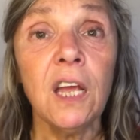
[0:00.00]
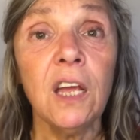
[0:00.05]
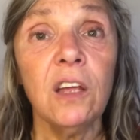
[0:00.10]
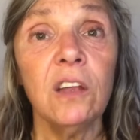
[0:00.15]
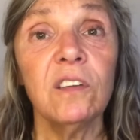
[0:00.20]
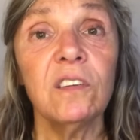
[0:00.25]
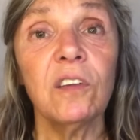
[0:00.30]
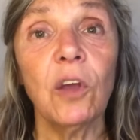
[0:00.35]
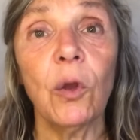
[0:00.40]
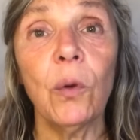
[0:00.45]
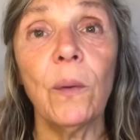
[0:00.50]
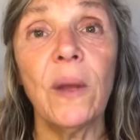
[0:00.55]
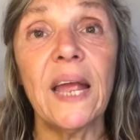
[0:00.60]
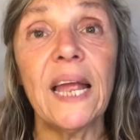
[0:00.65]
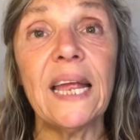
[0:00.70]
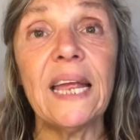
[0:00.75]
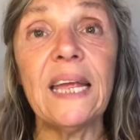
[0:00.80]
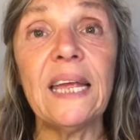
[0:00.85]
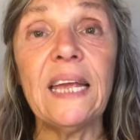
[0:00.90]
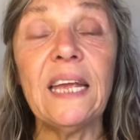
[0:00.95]
So
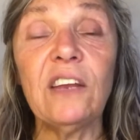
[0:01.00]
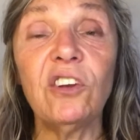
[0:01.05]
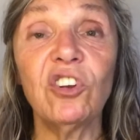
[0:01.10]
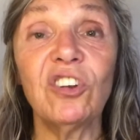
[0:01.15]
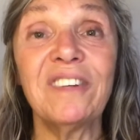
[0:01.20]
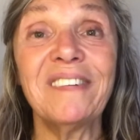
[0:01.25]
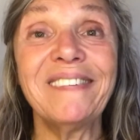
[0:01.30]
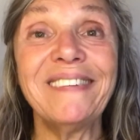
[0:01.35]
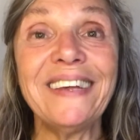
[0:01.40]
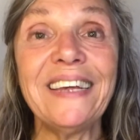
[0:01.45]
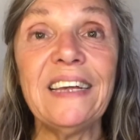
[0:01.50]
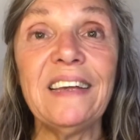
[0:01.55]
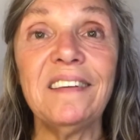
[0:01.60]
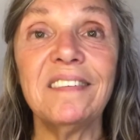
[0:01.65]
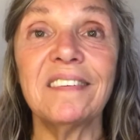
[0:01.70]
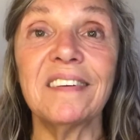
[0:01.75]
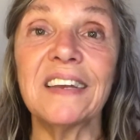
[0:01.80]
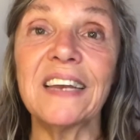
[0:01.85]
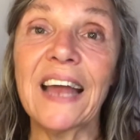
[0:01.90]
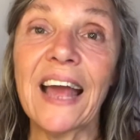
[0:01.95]
each
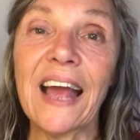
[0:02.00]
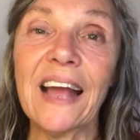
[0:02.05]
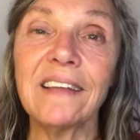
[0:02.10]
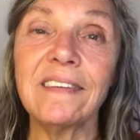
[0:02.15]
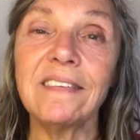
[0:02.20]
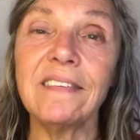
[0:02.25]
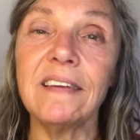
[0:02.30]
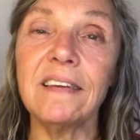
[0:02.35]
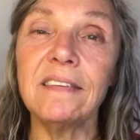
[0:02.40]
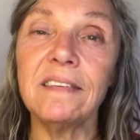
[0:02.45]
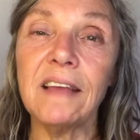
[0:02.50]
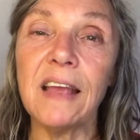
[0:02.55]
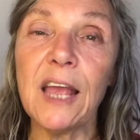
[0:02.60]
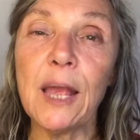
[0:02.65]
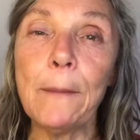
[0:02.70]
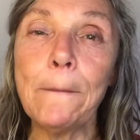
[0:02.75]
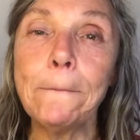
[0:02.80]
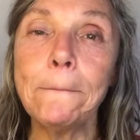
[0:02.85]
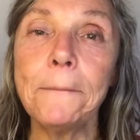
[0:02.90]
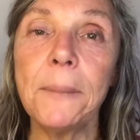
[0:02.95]
season has this
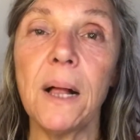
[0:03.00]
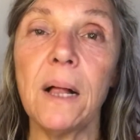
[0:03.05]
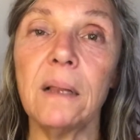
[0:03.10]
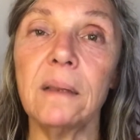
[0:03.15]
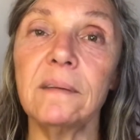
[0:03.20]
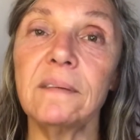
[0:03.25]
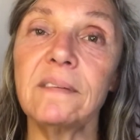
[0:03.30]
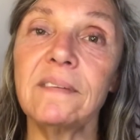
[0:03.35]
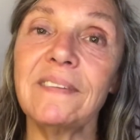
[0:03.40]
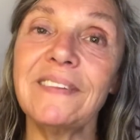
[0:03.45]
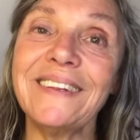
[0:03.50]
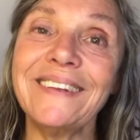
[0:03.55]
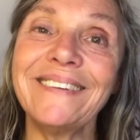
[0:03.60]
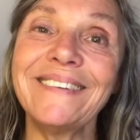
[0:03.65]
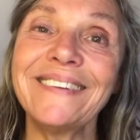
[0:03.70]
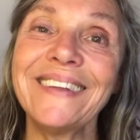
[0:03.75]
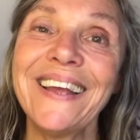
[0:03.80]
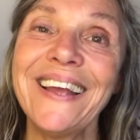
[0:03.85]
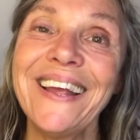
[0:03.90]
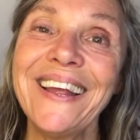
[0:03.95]
impulse,
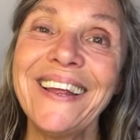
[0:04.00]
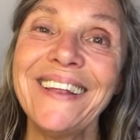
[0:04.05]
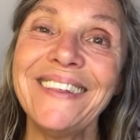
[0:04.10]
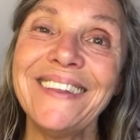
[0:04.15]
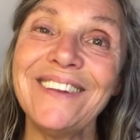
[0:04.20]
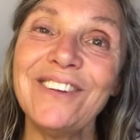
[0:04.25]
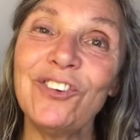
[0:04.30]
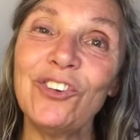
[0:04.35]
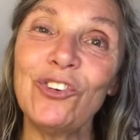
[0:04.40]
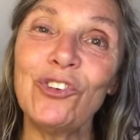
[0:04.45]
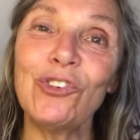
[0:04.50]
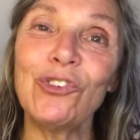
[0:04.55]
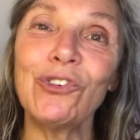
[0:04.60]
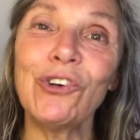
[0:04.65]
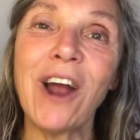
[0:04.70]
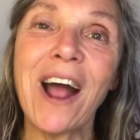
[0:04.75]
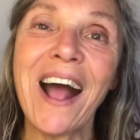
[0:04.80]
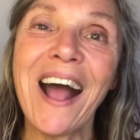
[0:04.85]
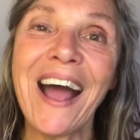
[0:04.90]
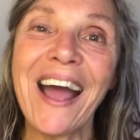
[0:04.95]
this
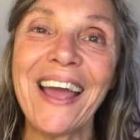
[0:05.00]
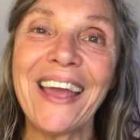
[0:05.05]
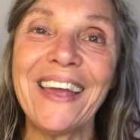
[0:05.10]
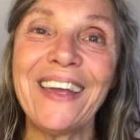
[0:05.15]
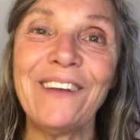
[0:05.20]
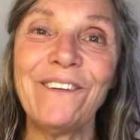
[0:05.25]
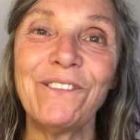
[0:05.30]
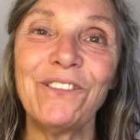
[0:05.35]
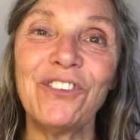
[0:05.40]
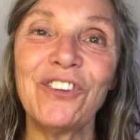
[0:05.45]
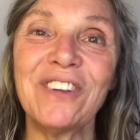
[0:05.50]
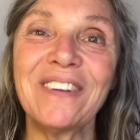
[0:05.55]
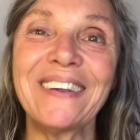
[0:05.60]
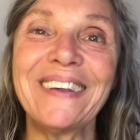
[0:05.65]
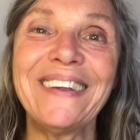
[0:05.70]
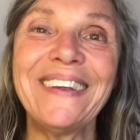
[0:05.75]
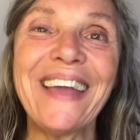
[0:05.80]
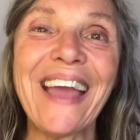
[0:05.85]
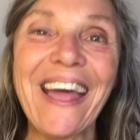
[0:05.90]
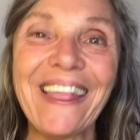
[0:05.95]
drive to
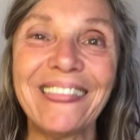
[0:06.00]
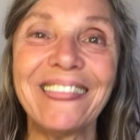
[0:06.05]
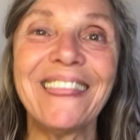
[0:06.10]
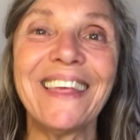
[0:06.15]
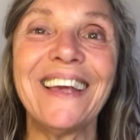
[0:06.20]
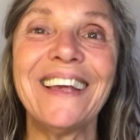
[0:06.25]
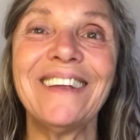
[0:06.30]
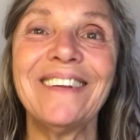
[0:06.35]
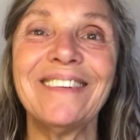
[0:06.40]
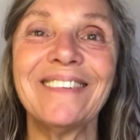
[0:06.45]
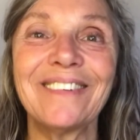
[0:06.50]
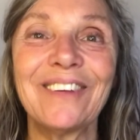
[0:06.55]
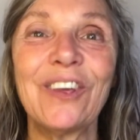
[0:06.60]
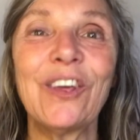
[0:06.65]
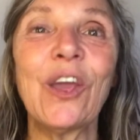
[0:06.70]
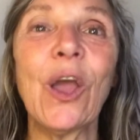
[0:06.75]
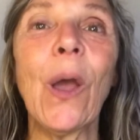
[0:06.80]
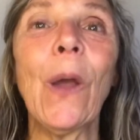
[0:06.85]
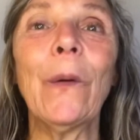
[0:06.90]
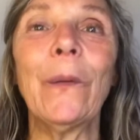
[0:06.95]
get things
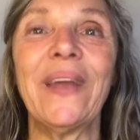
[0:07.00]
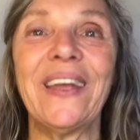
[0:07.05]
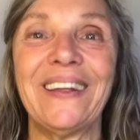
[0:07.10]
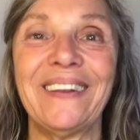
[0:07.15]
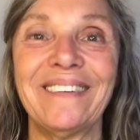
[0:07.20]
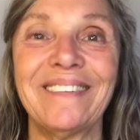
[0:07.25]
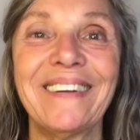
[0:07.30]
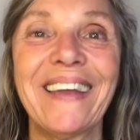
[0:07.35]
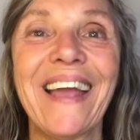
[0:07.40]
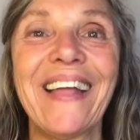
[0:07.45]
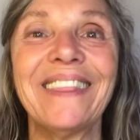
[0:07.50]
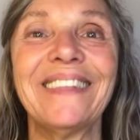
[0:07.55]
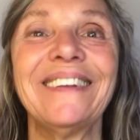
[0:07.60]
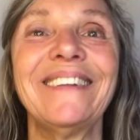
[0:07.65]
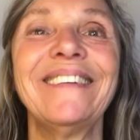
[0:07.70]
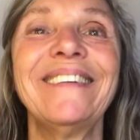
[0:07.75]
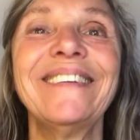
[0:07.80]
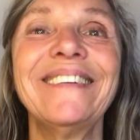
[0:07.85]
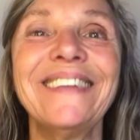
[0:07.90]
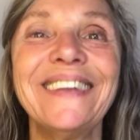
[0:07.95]
going, to get the
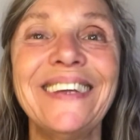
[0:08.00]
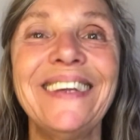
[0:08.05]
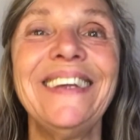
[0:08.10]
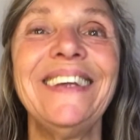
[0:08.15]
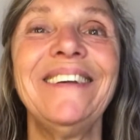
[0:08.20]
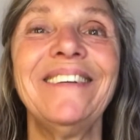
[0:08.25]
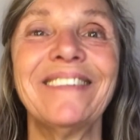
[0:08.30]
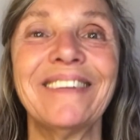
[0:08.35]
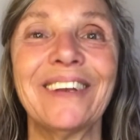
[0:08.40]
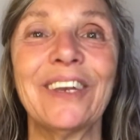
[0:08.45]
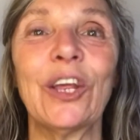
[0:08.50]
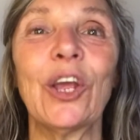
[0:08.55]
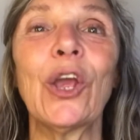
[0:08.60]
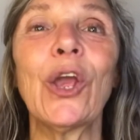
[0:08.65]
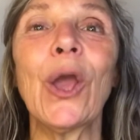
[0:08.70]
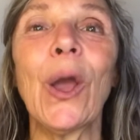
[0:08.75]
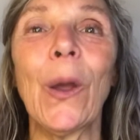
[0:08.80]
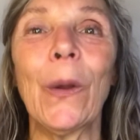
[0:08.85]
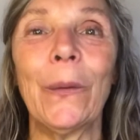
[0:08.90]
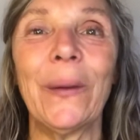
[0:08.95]
season
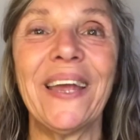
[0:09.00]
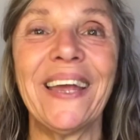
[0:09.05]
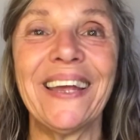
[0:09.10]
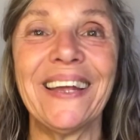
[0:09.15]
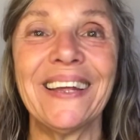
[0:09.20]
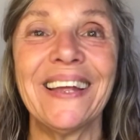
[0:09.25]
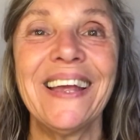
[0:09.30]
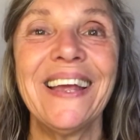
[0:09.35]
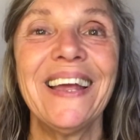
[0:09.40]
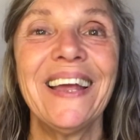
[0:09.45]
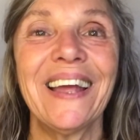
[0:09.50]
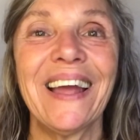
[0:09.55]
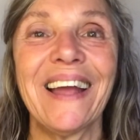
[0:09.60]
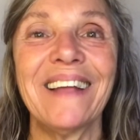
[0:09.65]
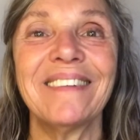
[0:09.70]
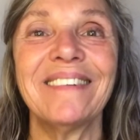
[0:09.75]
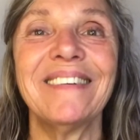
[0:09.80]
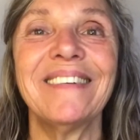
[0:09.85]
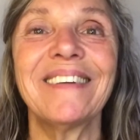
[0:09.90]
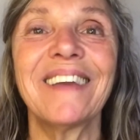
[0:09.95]
going,
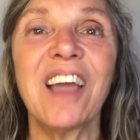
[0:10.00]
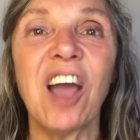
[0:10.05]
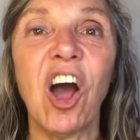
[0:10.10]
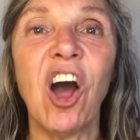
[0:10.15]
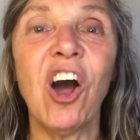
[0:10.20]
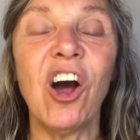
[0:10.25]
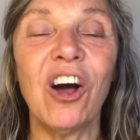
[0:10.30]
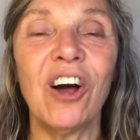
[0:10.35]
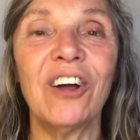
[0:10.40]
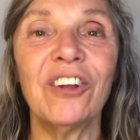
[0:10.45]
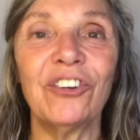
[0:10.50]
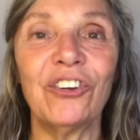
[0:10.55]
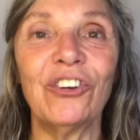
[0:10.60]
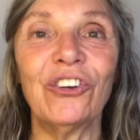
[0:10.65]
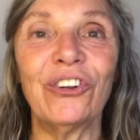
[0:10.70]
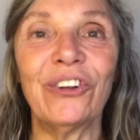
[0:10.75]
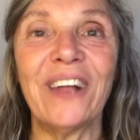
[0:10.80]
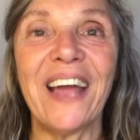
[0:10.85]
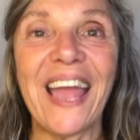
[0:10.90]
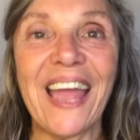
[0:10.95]
has this
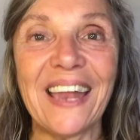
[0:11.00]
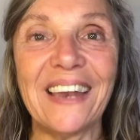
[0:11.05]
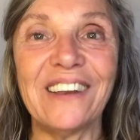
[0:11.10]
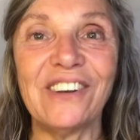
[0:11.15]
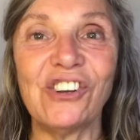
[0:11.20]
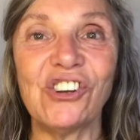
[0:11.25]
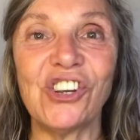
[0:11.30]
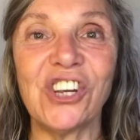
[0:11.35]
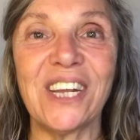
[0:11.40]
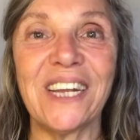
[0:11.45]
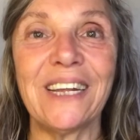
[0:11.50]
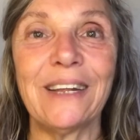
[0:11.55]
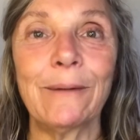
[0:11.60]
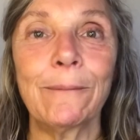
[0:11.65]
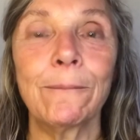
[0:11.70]
cardinal energy.